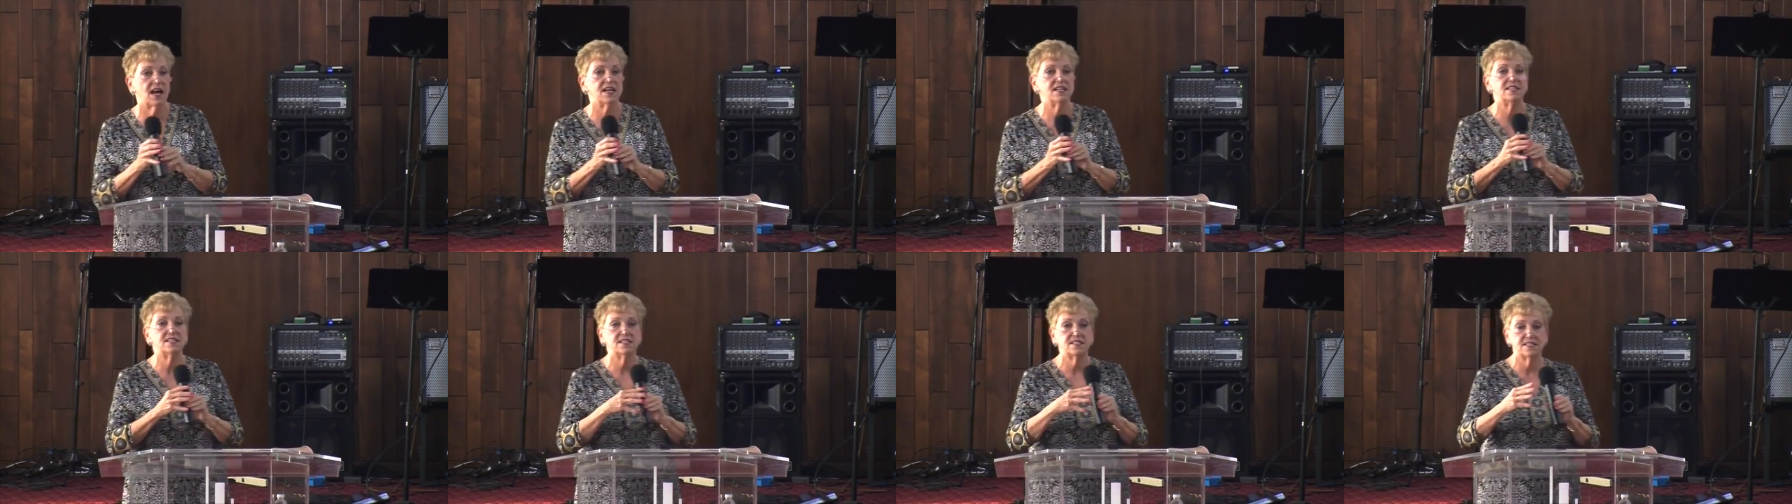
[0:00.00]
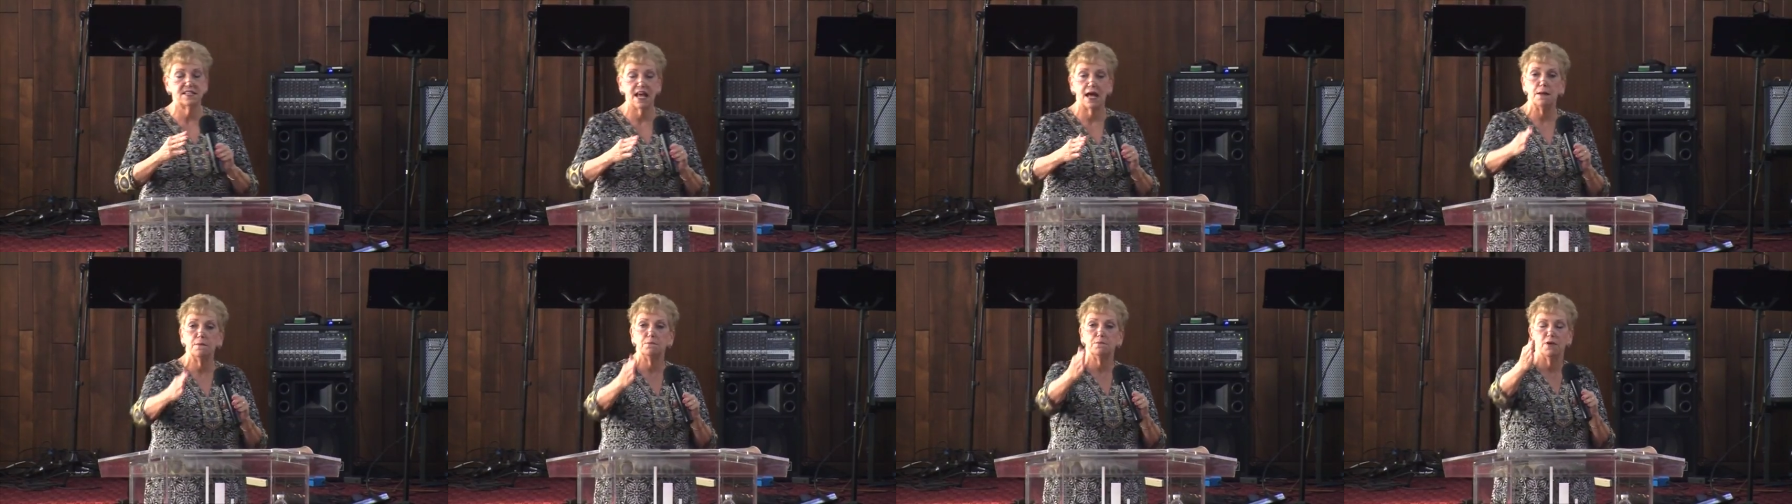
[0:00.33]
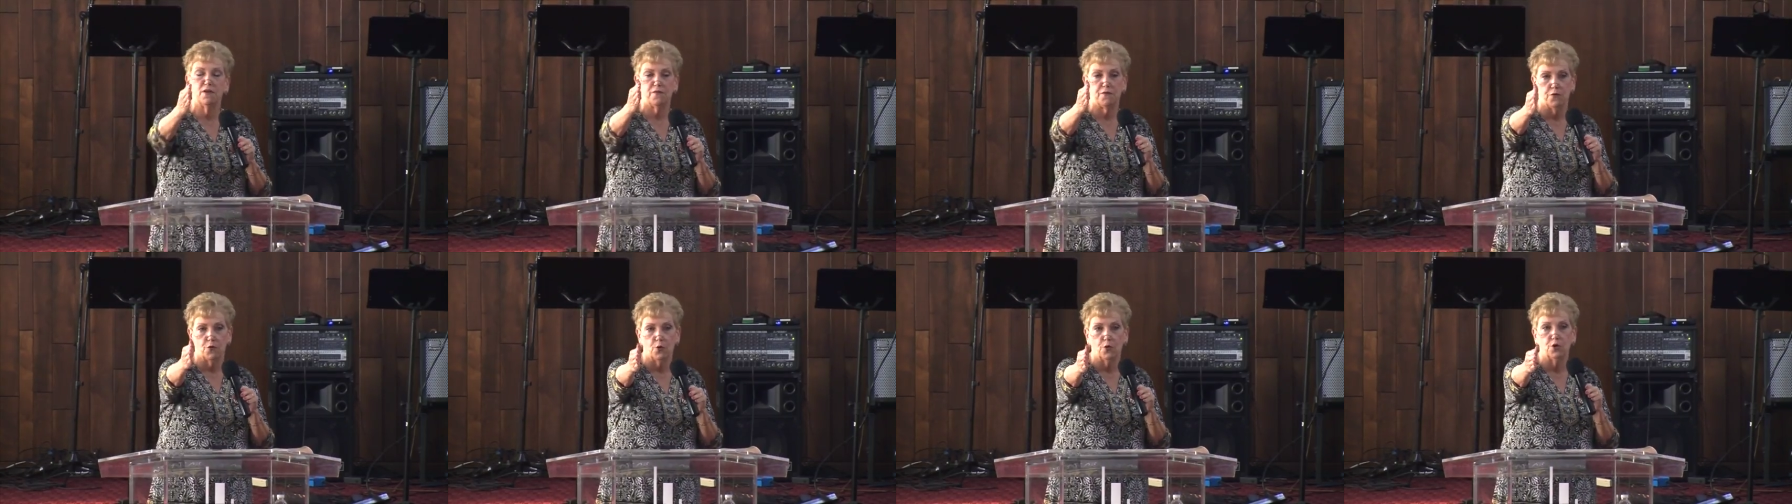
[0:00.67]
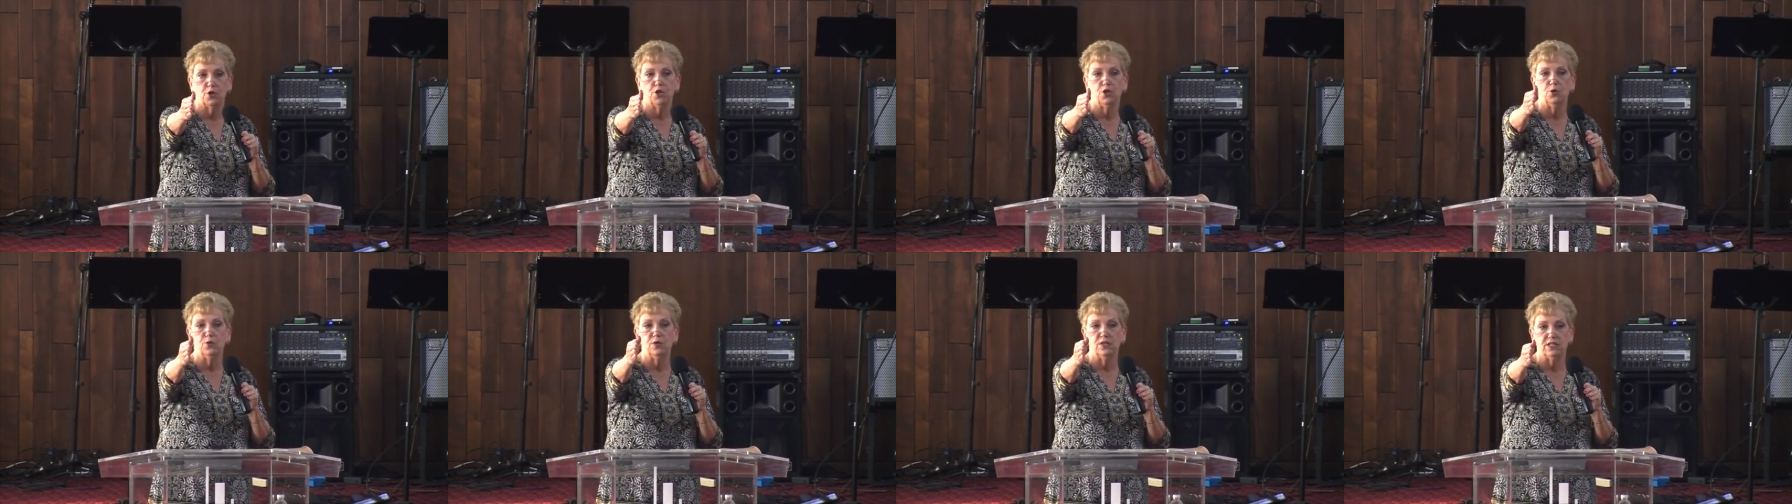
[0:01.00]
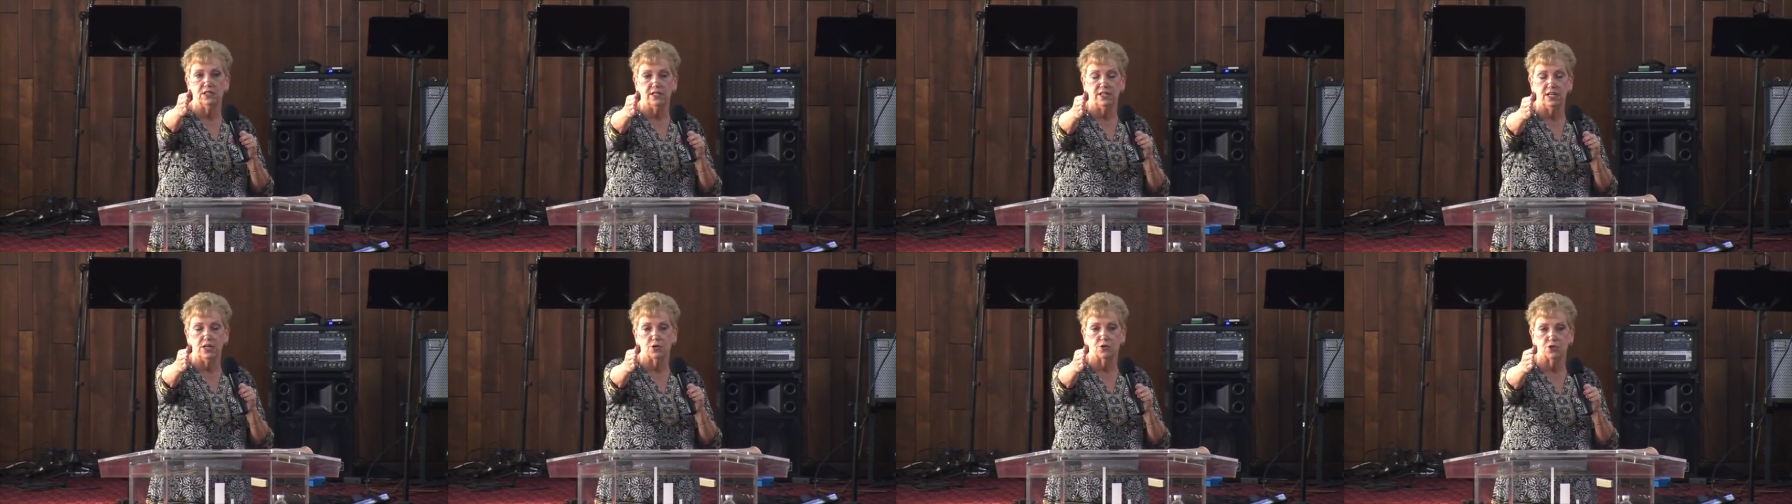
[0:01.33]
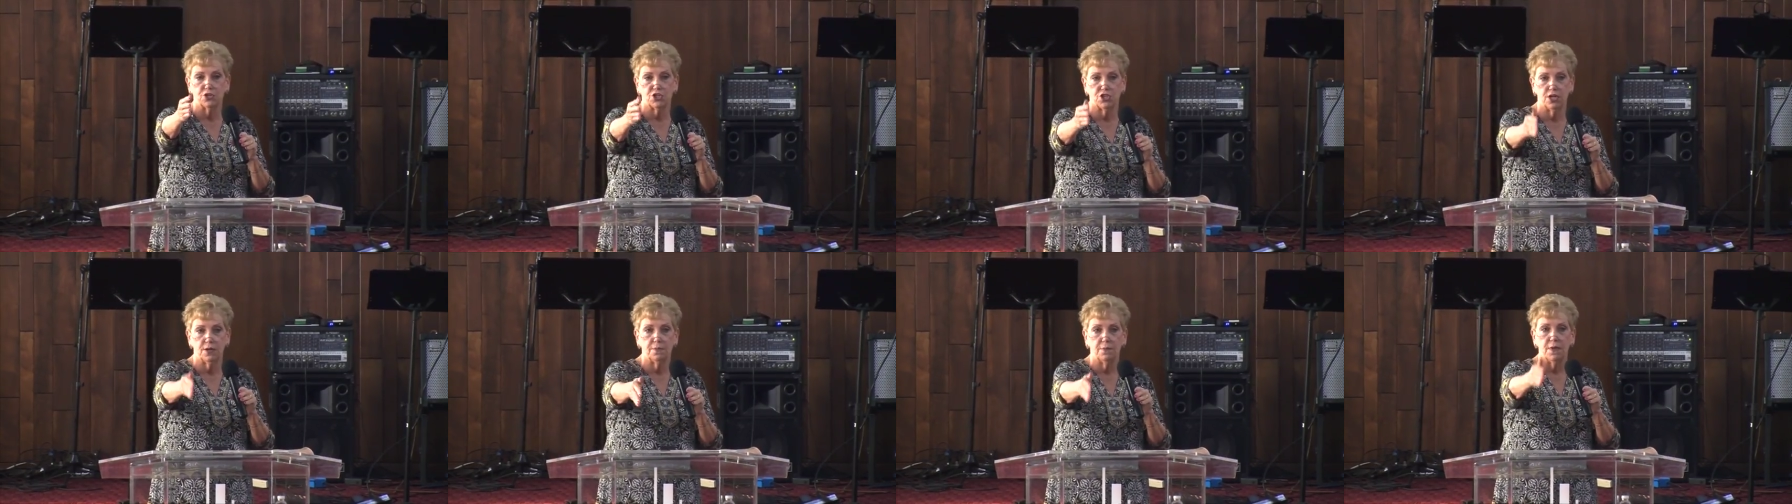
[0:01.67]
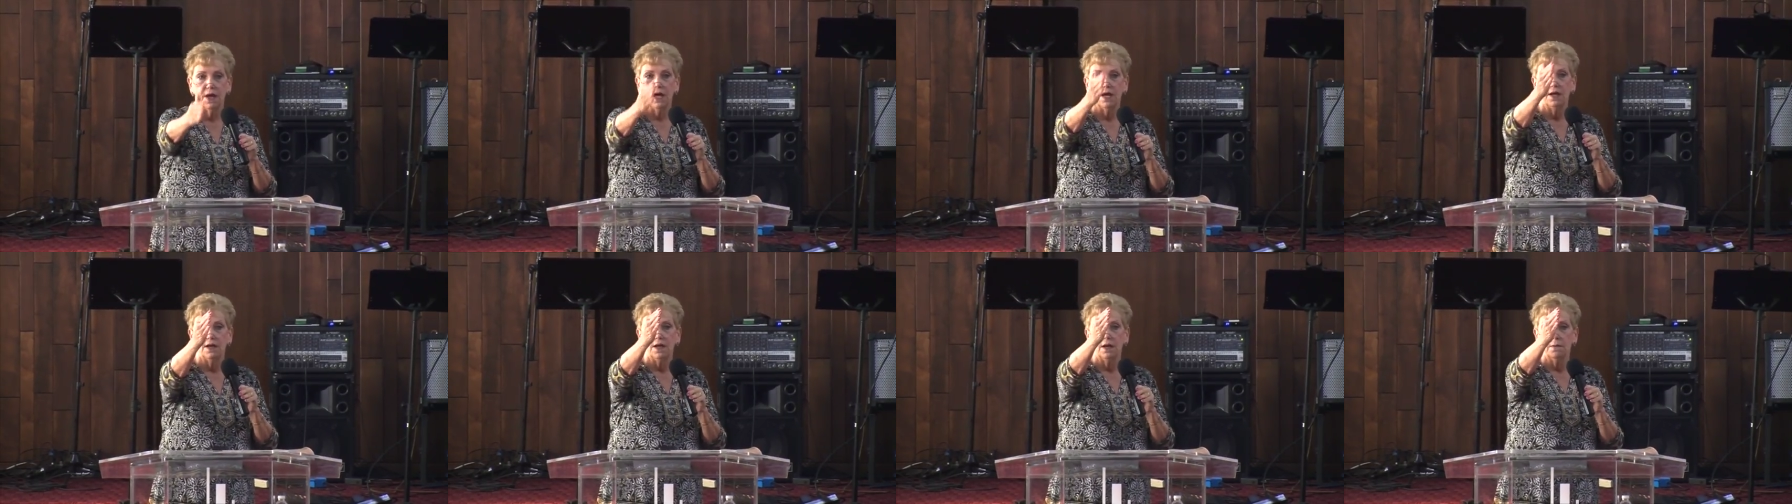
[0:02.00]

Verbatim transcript: I set before you in leadership